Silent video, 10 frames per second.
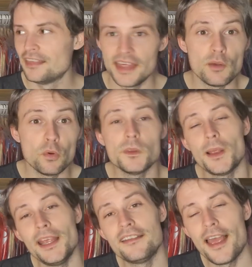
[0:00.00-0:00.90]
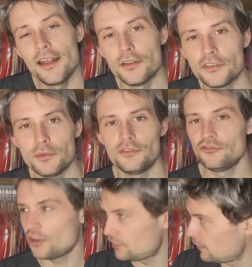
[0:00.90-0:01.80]
they won the league title, so it
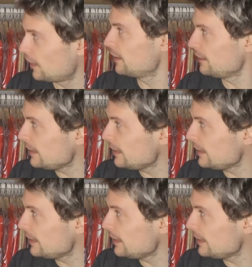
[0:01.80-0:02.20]
suggests that at